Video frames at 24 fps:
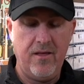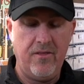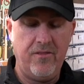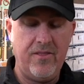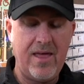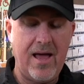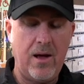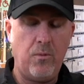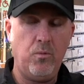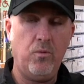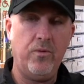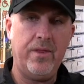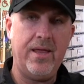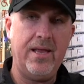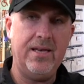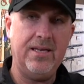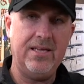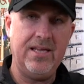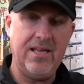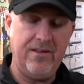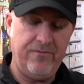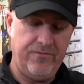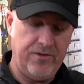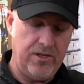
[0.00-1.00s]
That will
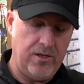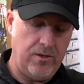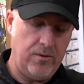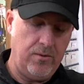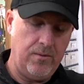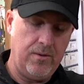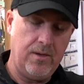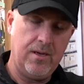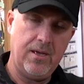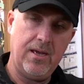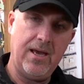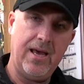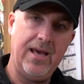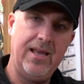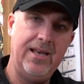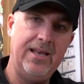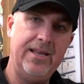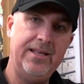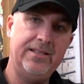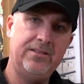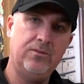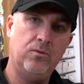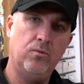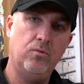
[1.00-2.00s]
then give you a
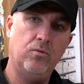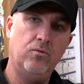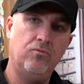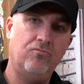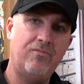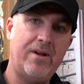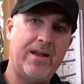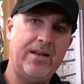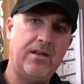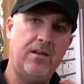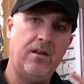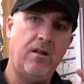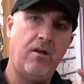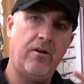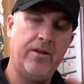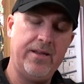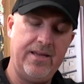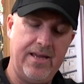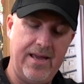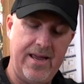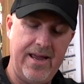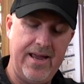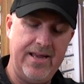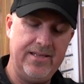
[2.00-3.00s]
little red
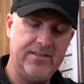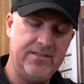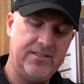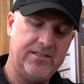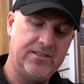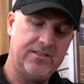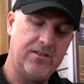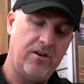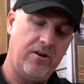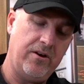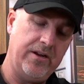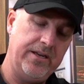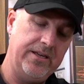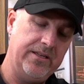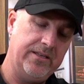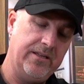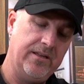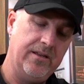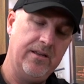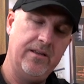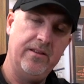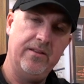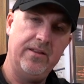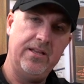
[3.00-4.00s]
light inside
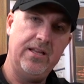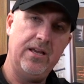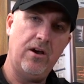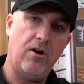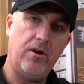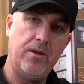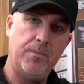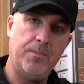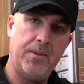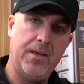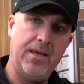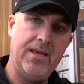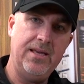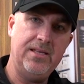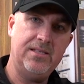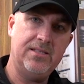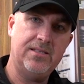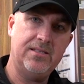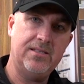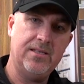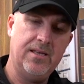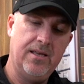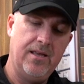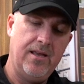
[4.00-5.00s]
the
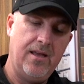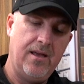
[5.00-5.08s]
eyepiece